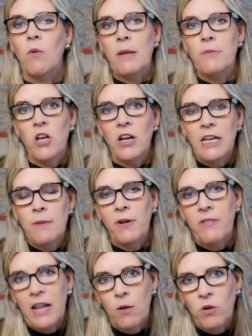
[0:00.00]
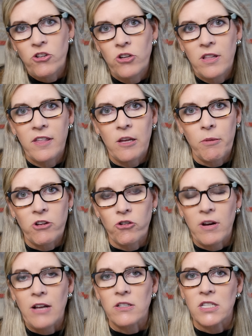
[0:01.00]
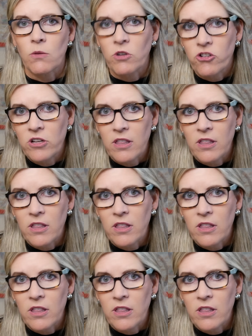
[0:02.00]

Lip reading: when I'm talking about that, I want you to think about your house. I want you to